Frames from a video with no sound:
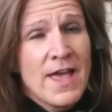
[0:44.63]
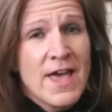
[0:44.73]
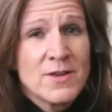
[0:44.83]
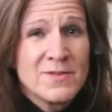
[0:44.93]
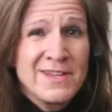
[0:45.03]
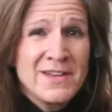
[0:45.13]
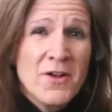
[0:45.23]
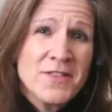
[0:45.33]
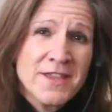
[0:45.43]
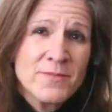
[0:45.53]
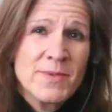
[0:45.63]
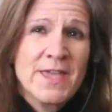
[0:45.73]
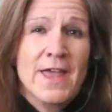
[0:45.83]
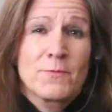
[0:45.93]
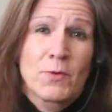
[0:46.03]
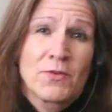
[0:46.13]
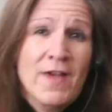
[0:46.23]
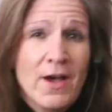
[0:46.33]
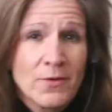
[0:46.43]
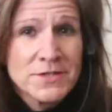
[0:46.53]
And, they could be kind of
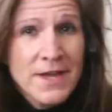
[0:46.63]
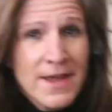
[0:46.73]
profound.